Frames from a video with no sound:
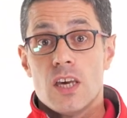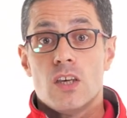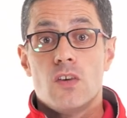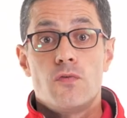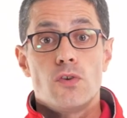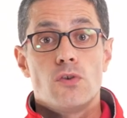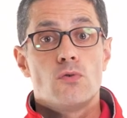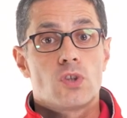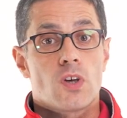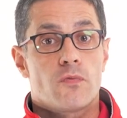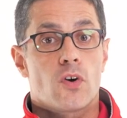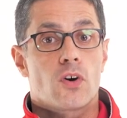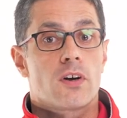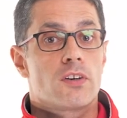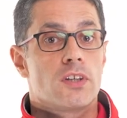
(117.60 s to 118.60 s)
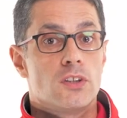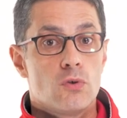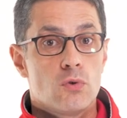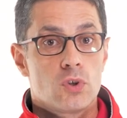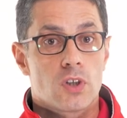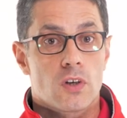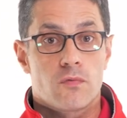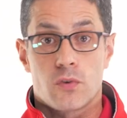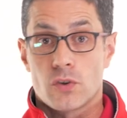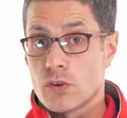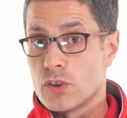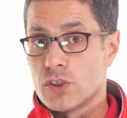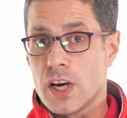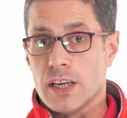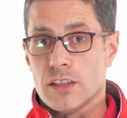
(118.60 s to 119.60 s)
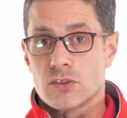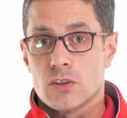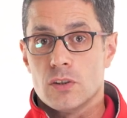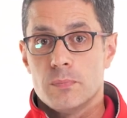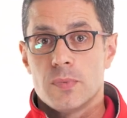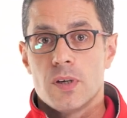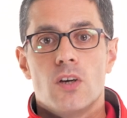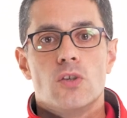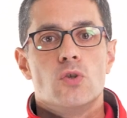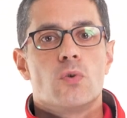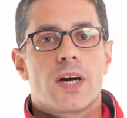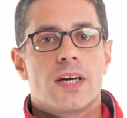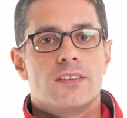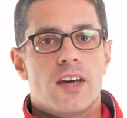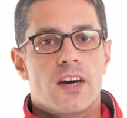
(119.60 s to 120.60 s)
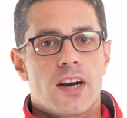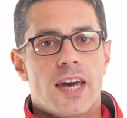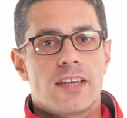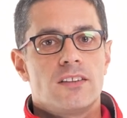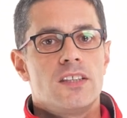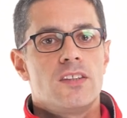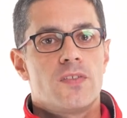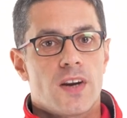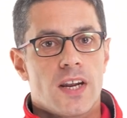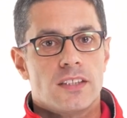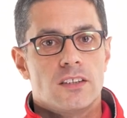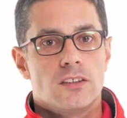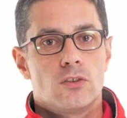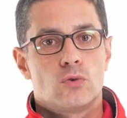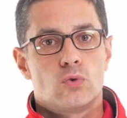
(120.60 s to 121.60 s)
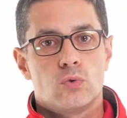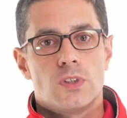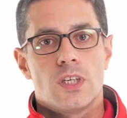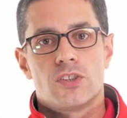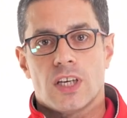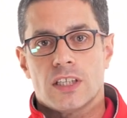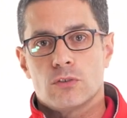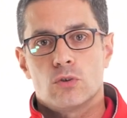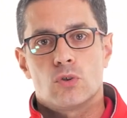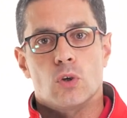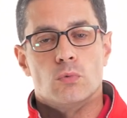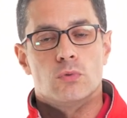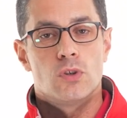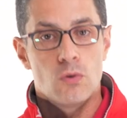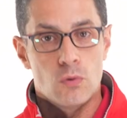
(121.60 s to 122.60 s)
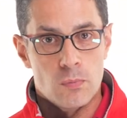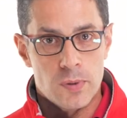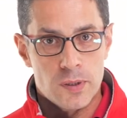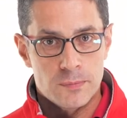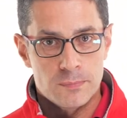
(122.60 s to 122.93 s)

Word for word: if you use a focal reducer for your telescope, you can directly thread it to the Esatto draw tube.